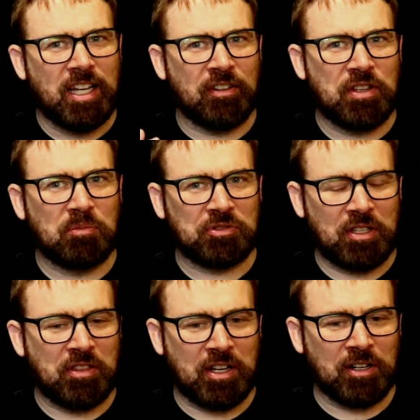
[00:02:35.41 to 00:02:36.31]
of him
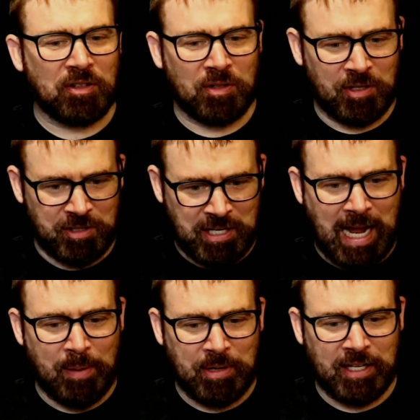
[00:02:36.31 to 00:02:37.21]
sitting there
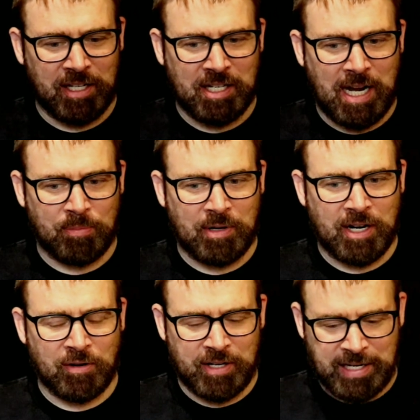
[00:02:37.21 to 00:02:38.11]
typing at a
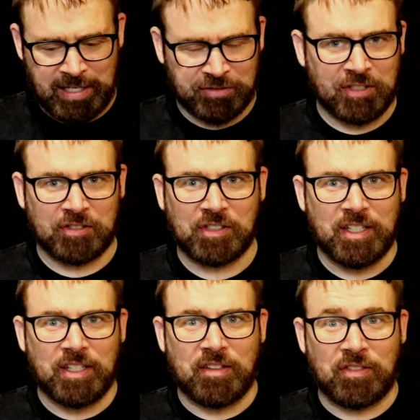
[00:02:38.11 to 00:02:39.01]
typewriter, and he has this
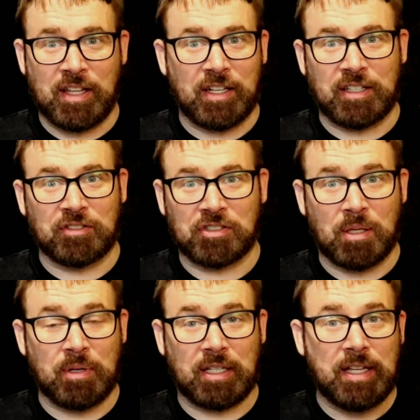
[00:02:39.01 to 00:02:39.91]
thing on his
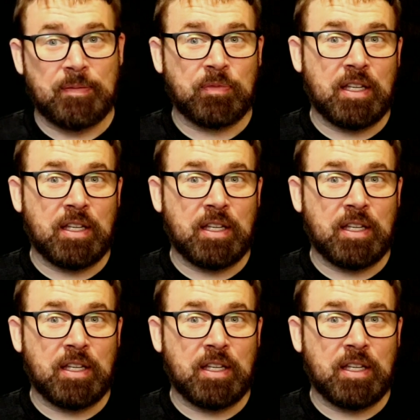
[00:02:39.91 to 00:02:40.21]
stomach.